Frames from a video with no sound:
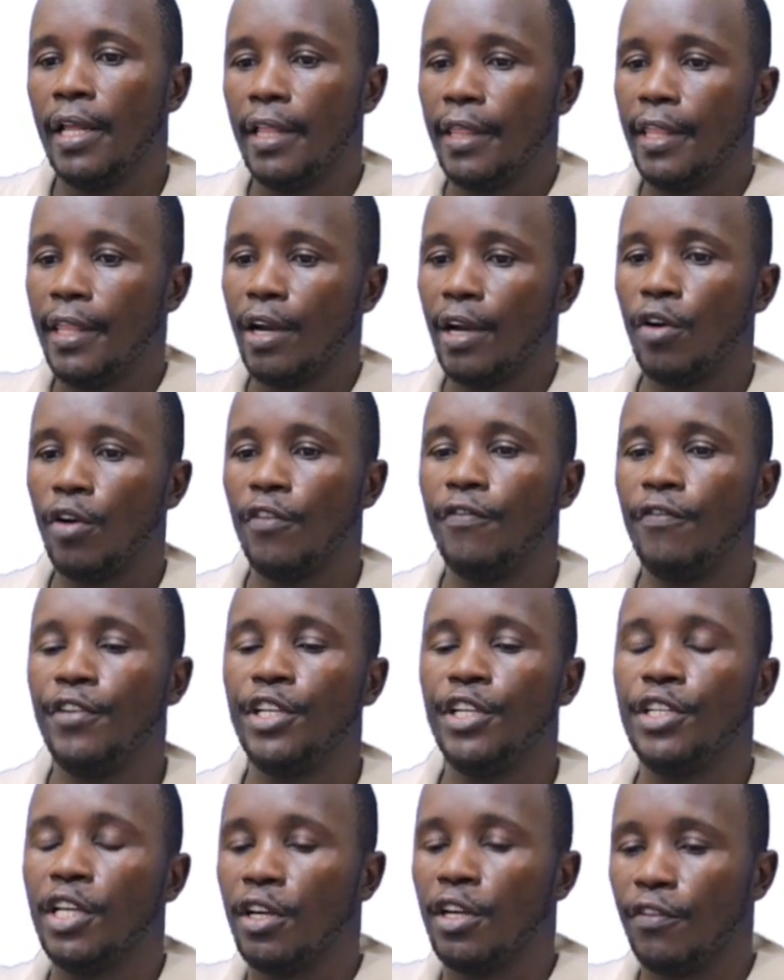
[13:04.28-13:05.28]
The
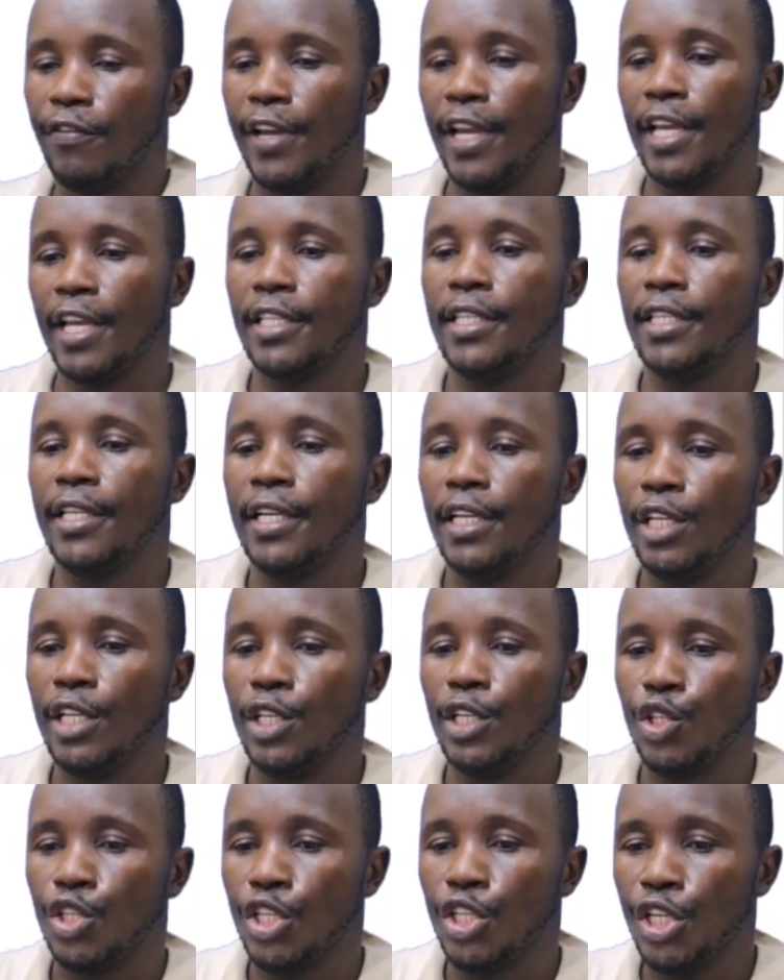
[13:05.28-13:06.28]
coefficient of S3
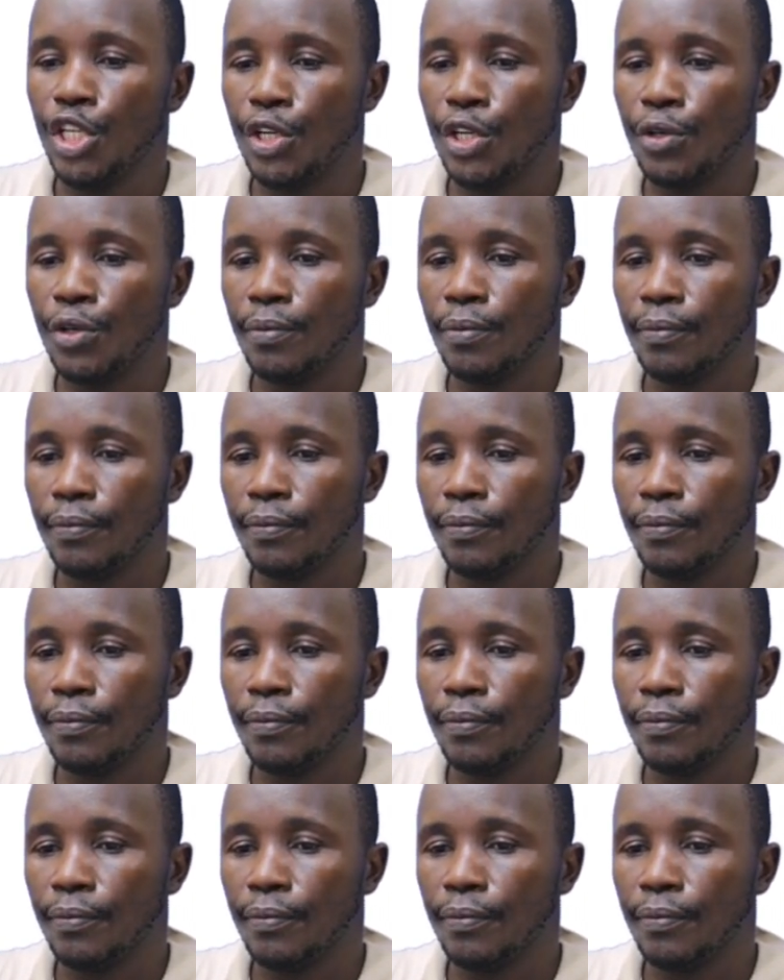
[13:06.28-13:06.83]
is 0.